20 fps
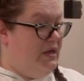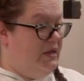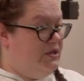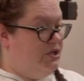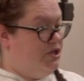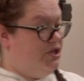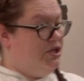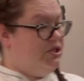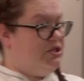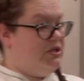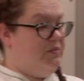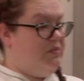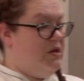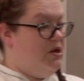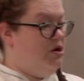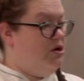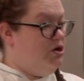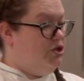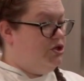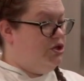It's just a
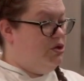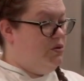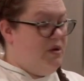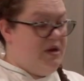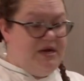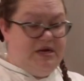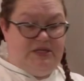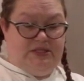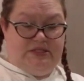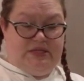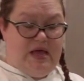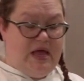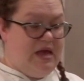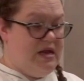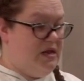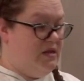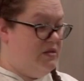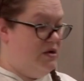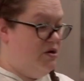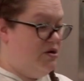minute or two on each
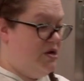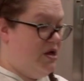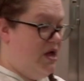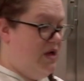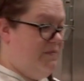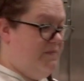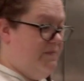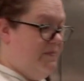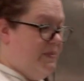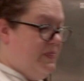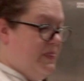side and they're done.